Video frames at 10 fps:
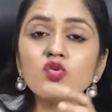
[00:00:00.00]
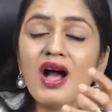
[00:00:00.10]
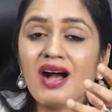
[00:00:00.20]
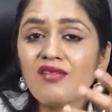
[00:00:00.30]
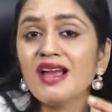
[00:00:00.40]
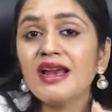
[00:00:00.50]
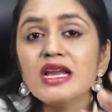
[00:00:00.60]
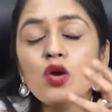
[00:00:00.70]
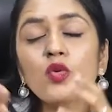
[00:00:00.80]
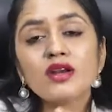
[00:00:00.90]
you have
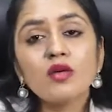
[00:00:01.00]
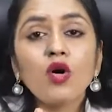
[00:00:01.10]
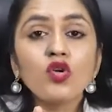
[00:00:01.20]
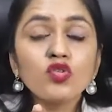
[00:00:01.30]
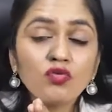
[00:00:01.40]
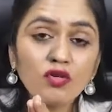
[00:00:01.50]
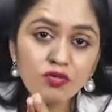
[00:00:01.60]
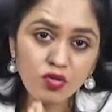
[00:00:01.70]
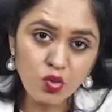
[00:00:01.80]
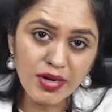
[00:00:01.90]
adequate amount of a
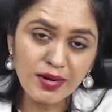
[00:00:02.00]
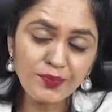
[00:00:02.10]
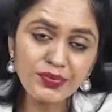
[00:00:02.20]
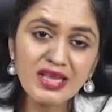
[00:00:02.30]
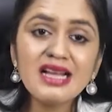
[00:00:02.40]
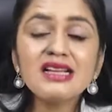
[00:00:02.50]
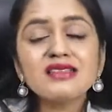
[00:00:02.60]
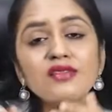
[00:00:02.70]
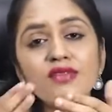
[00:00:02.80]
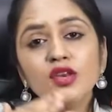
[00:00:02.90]
fluid.
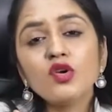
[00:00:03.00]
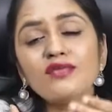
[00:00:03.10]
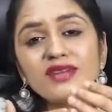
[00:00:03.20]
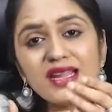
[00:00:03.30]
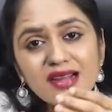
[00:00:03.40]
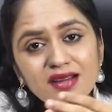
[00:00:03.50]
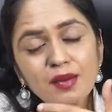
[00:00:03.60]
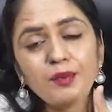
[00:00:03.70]
See when you have taken a